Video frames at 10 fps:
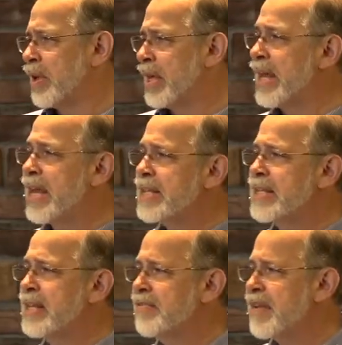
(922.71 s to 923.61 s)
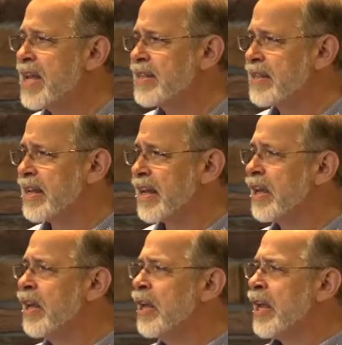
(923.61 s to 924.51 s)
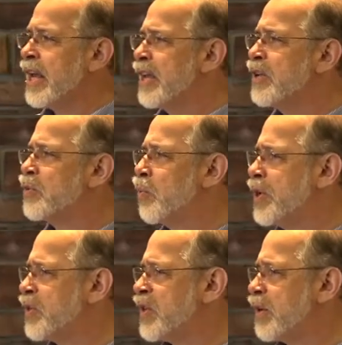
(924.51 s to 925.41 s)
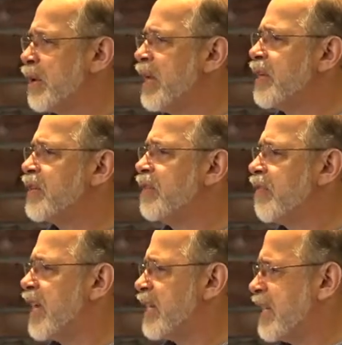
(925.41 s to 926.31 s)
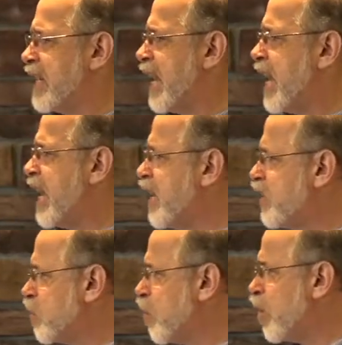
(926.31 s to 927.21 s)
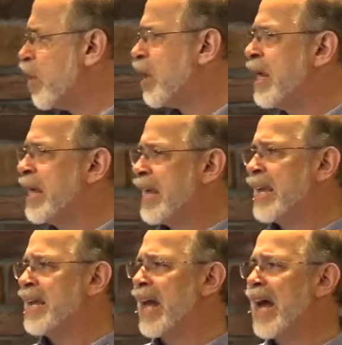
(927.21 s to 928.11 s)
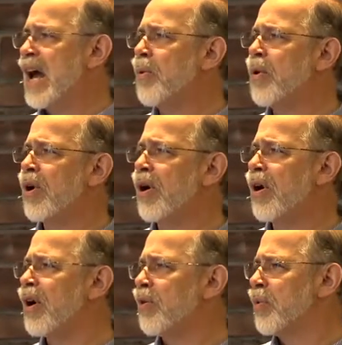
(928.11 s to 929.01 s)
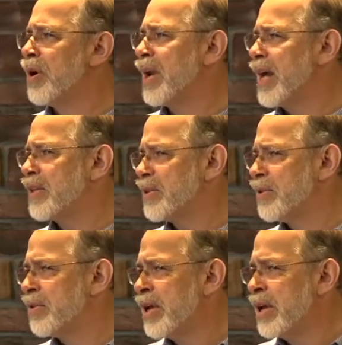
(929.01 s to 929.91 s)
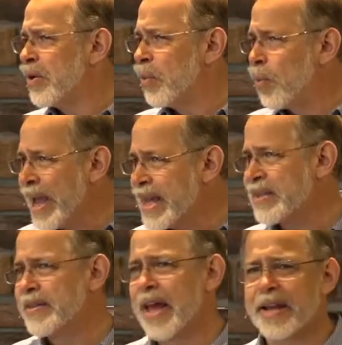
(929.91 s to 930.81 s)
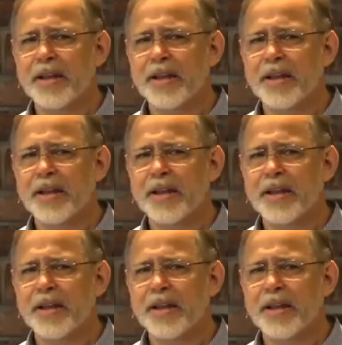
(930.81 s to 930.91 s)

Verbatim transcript: He's investing his wisdom, he's investing his word in our heart. We're not to waste that.